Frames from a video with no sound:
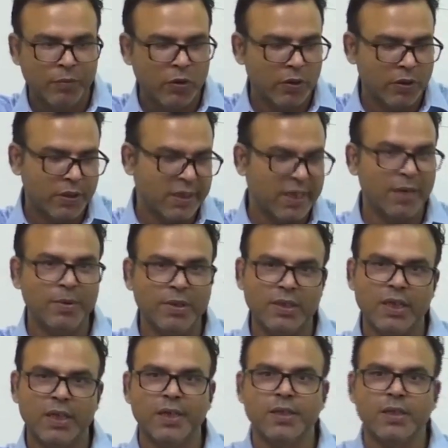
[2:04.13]
because same as
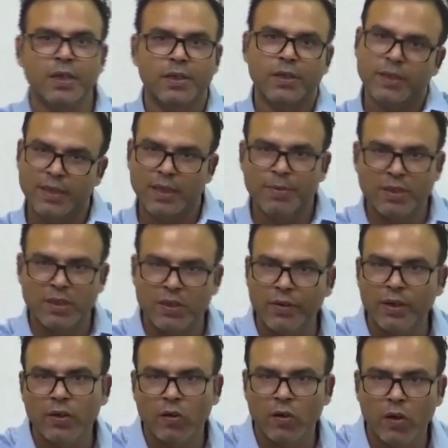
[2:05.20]
the sun, same as the
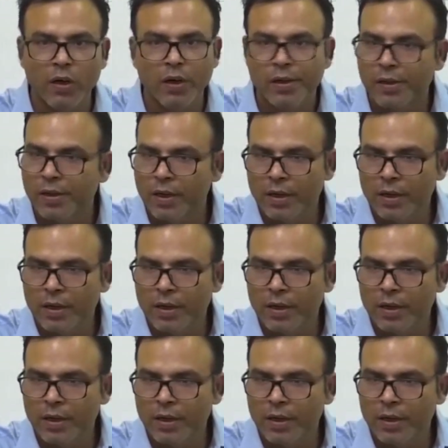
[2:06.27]
what called